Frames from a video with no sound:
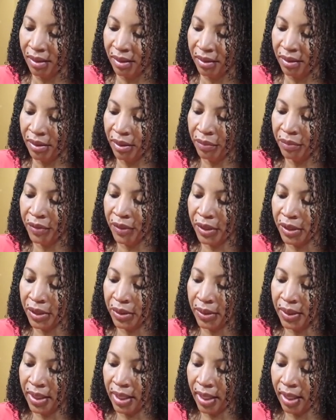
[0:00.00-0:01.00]
So first
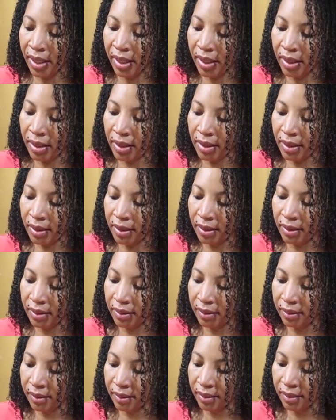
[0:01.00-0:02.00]
you take,
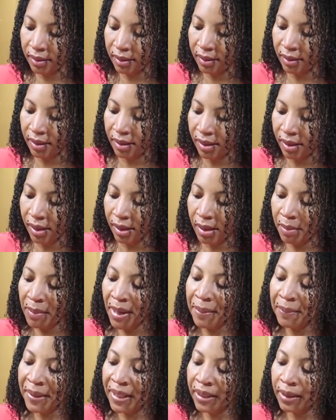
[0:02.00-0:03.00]
it
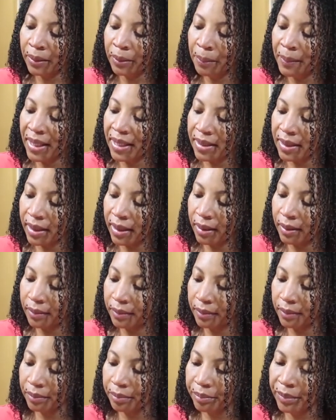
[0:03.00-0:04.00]
might be a little messy,
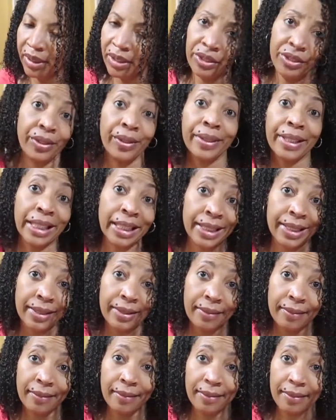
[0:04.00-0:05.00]
but it's your
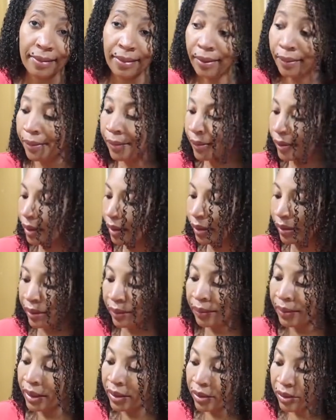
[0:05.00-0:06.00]
kitchen, so you
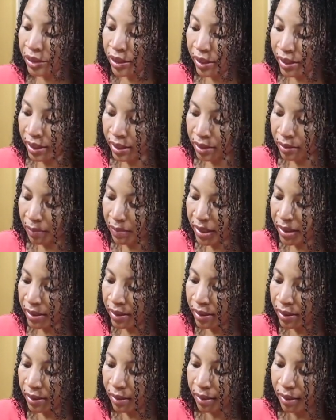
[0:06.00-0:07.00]
can get your kitchen
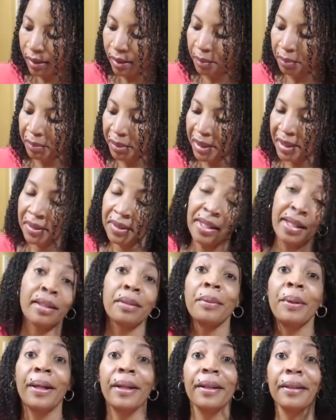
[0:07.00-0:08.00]
messy, because guess
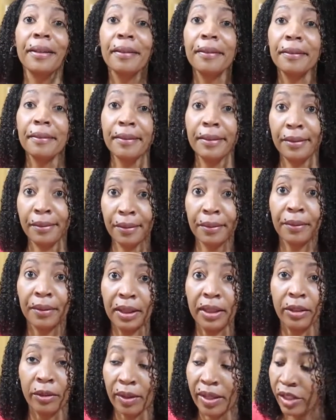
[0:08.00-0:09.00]
what? You're gonna
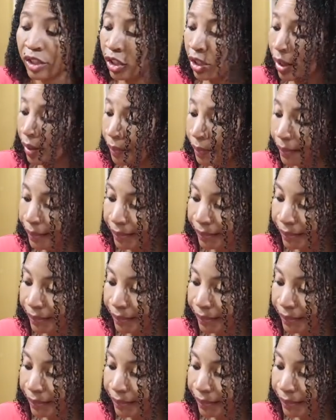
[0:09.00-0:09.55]
clean your kitchen up.